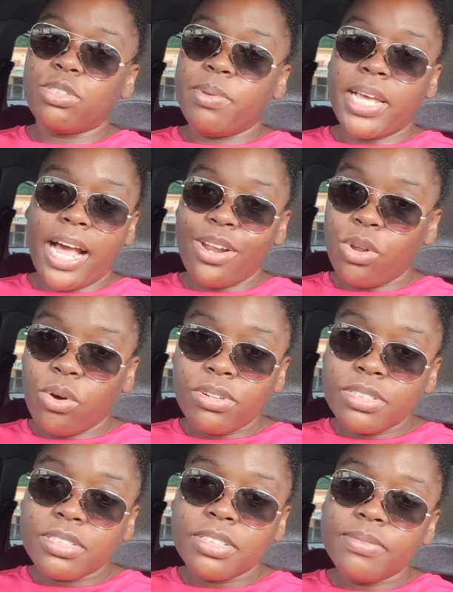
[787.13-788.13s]
to be
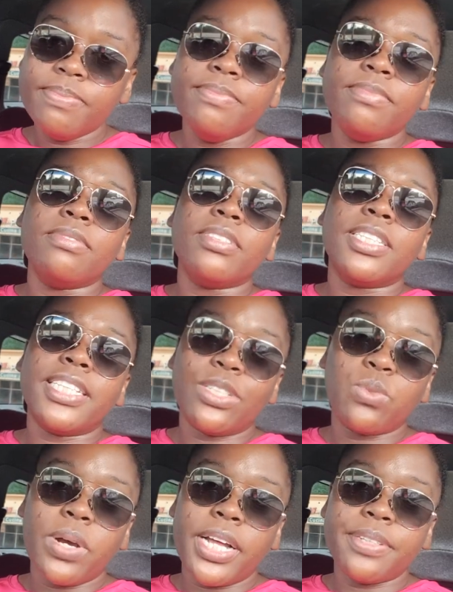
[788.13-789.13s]
alone.
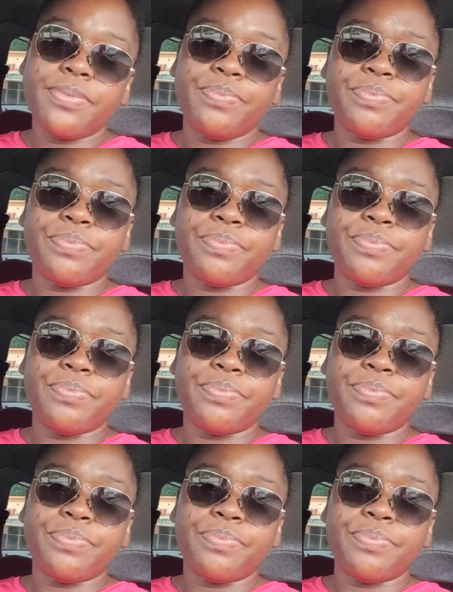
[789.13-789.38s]
That's one.